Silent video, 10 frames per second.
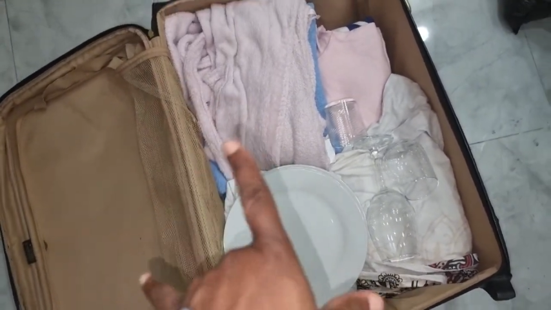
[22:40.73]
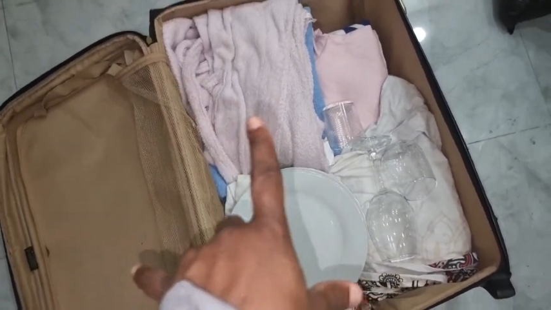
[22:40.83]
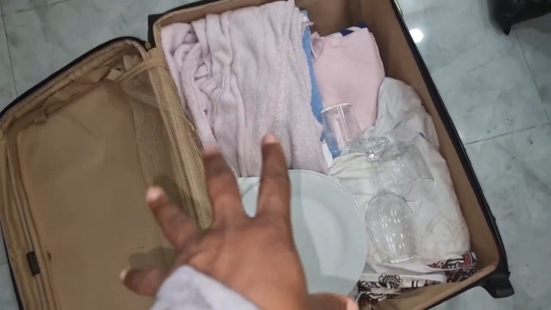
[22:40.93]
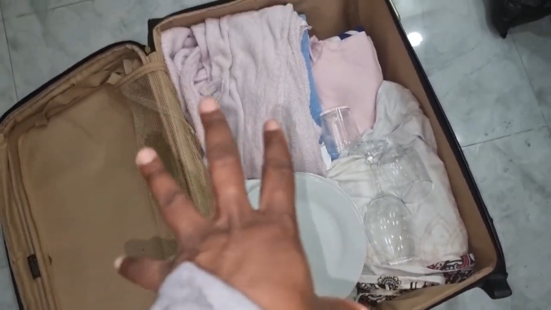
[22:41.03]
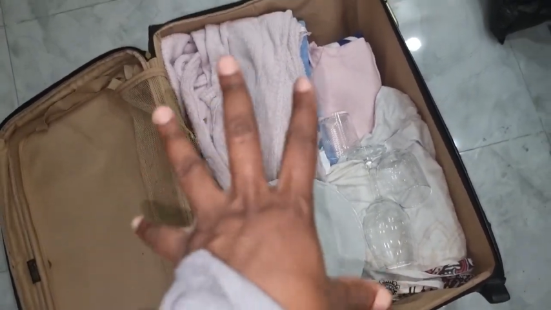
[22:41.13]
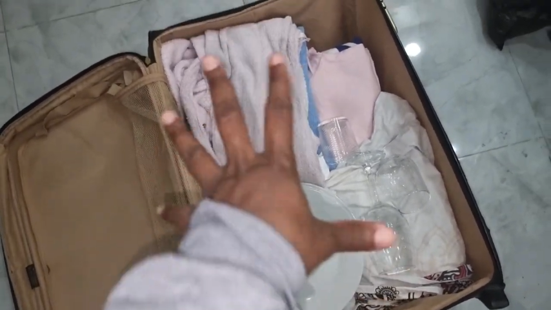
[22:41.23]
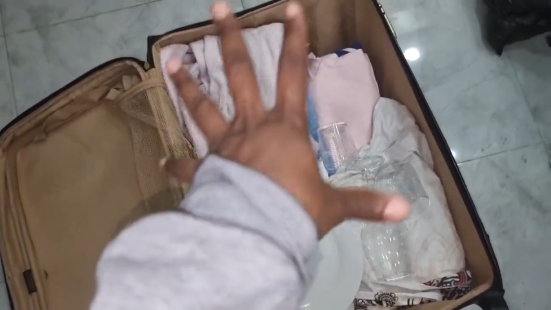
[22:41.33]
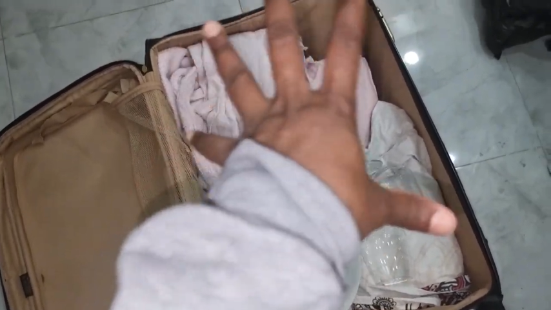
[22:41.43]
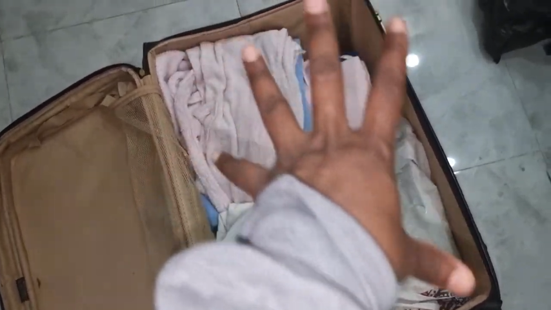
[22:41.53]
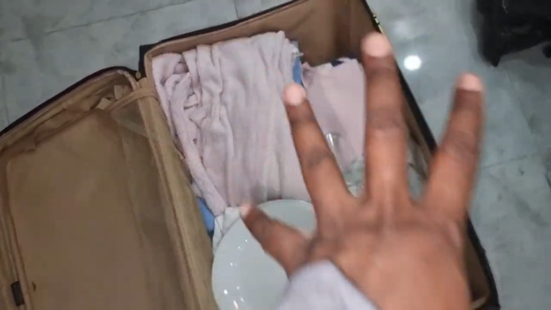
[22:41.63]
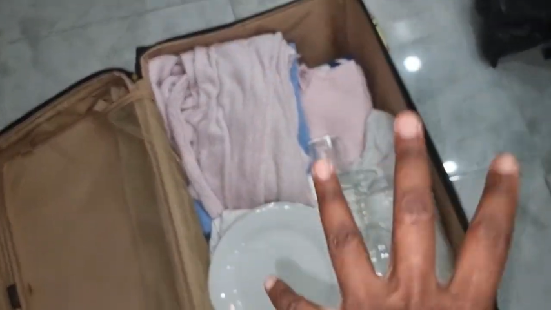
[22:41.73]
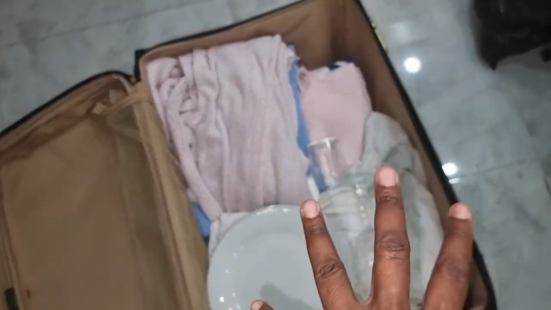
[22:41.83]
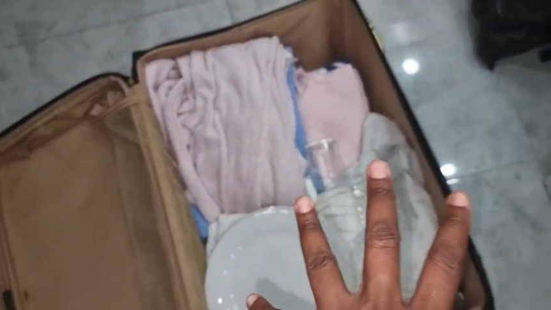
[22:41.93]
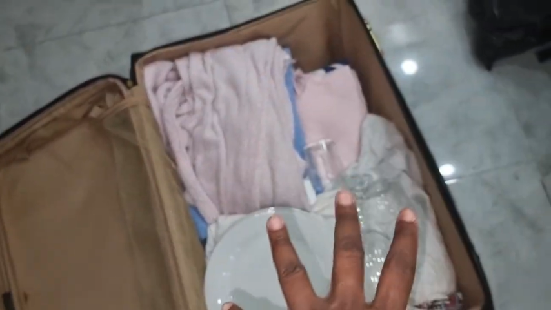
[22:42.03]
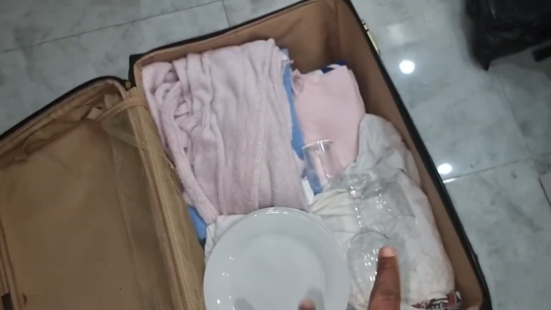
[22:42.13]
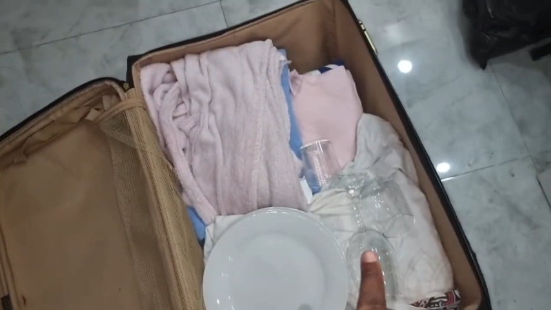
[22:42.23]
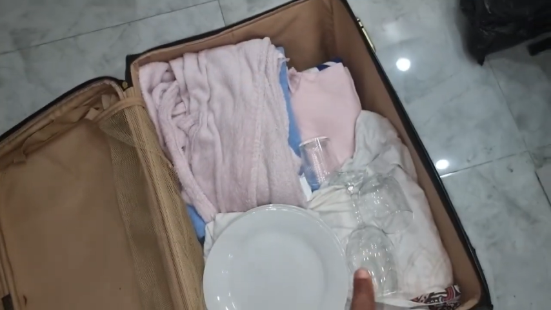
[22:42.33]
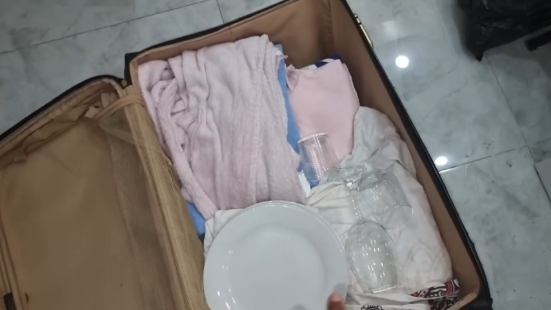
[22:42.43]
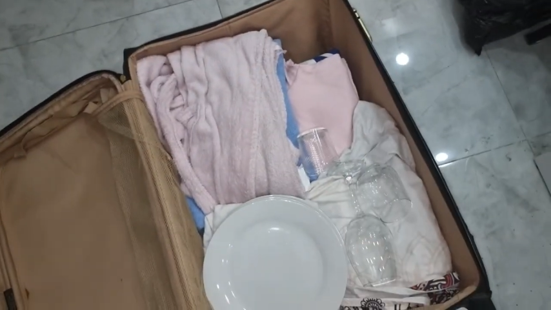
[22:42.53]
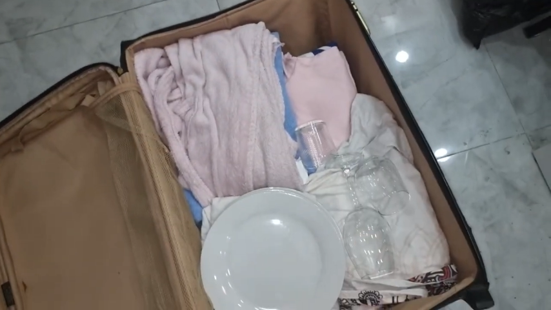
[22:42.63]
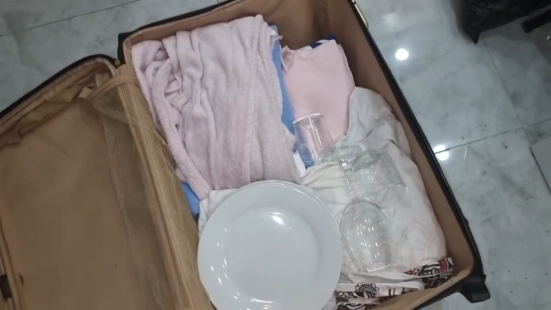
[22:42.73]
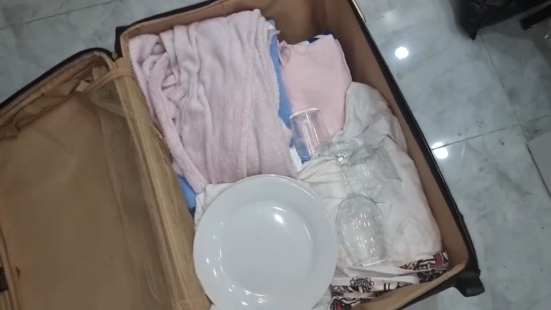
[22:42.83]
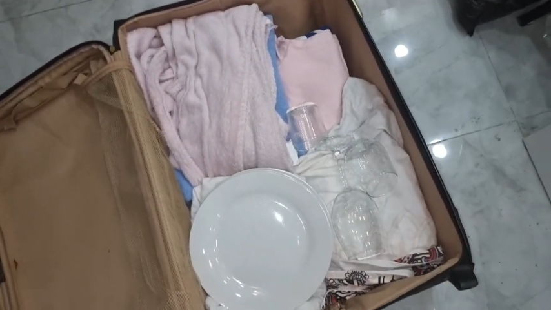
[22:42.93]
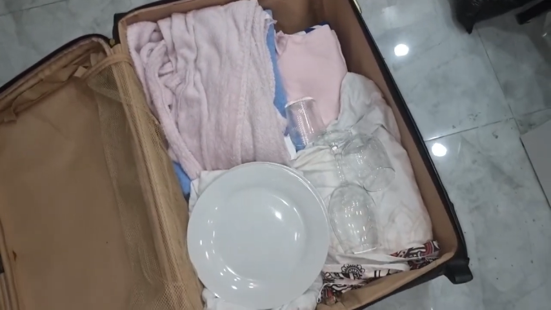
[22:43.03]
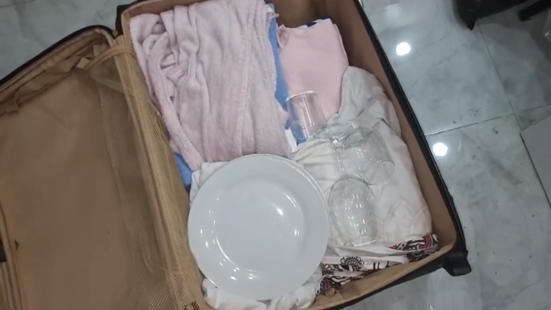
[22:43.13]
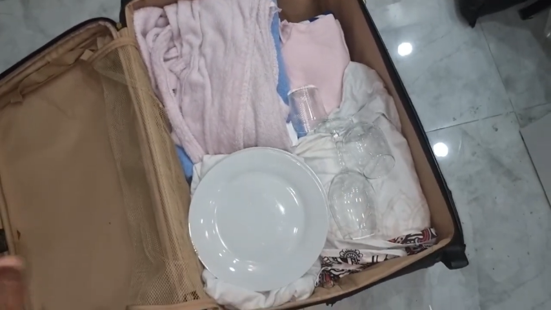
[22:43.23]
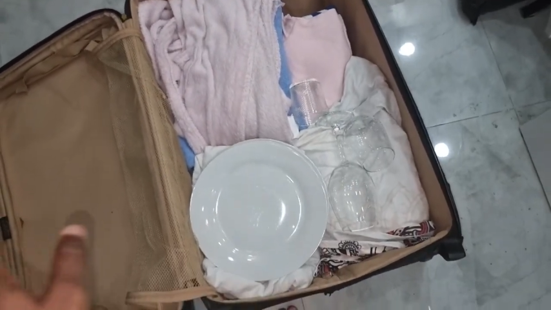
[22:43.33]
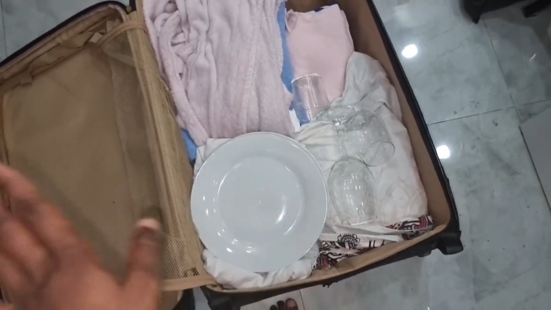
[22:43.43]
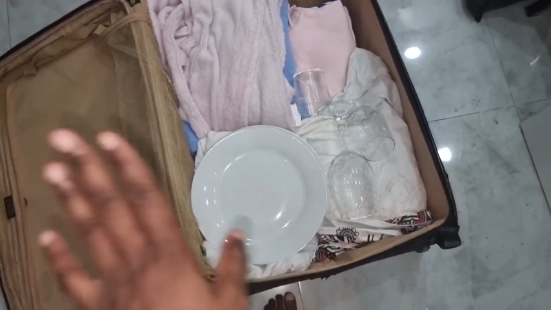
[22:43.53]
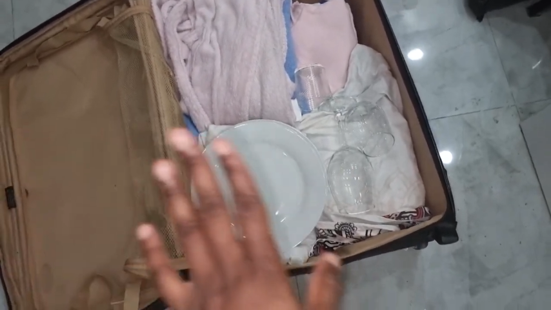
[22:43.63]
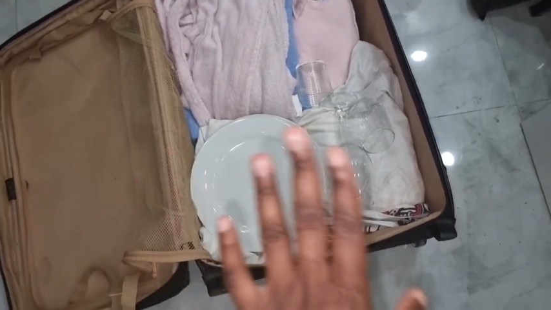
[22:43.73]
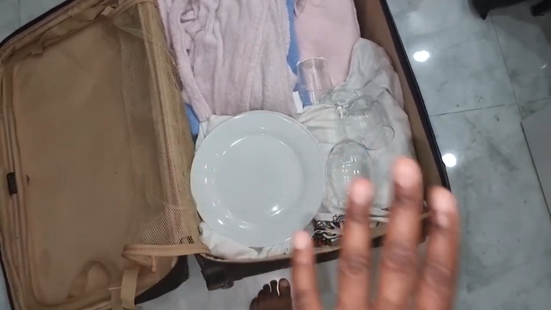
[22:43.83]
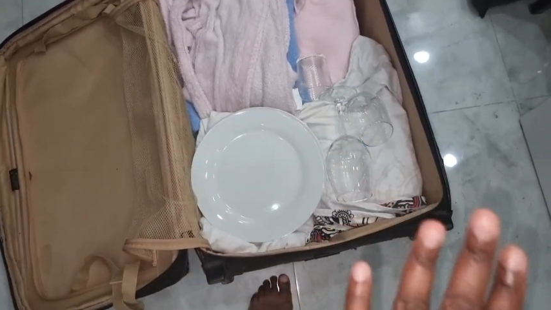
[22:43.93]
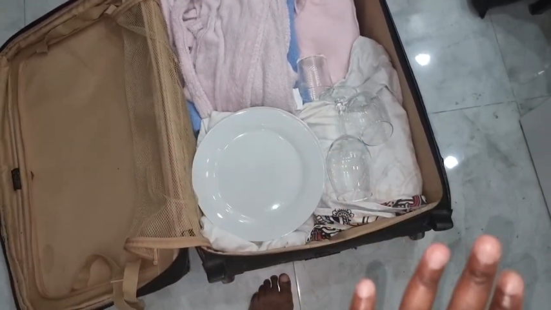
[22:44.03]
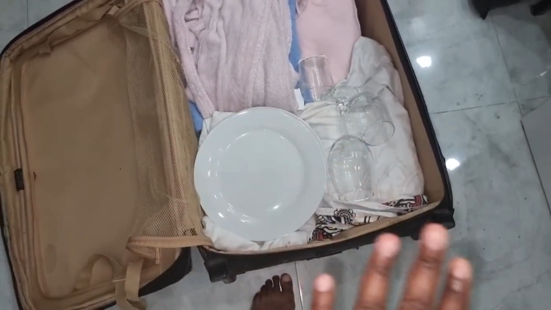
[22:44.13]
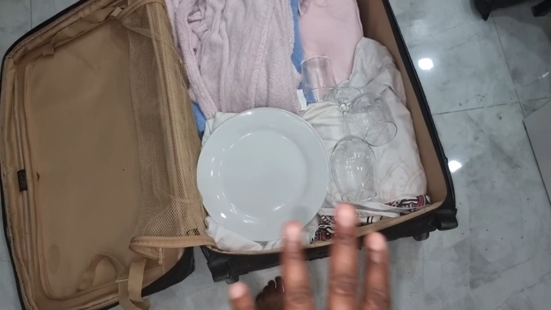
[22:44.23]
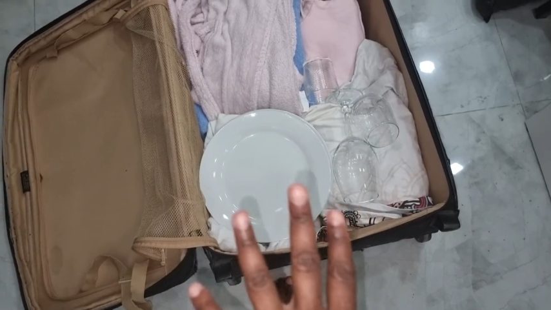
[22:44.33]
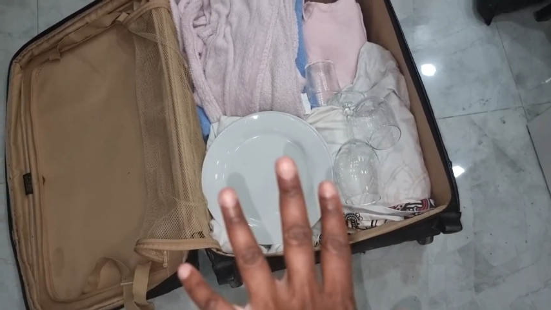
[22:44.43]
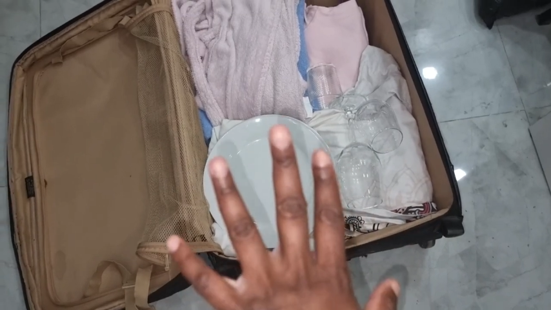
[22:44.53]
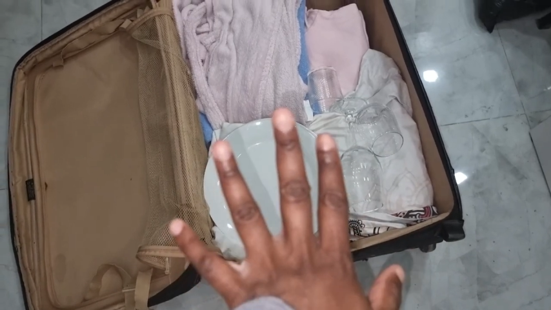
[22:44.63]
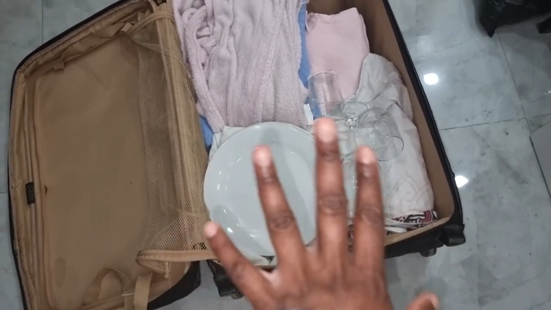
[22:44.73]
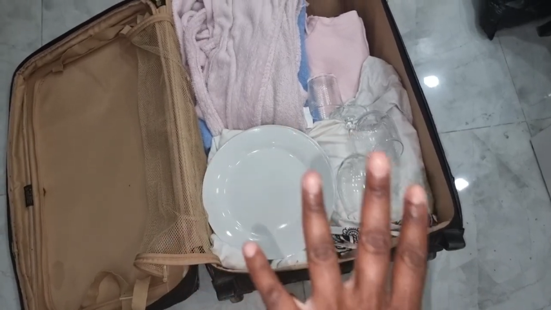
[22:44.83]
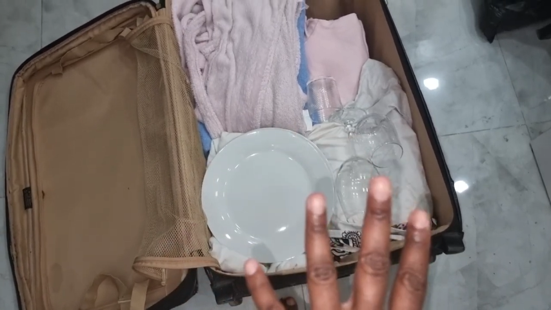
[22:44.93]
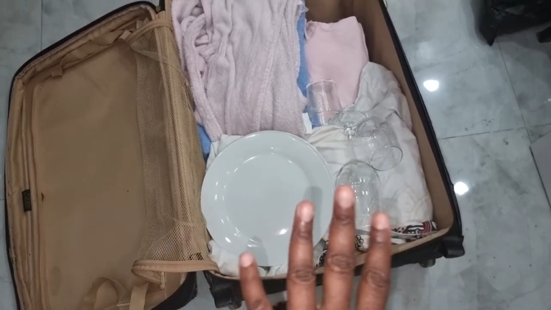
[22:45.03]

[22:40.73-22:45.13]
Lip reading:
[unreadable: no face in view]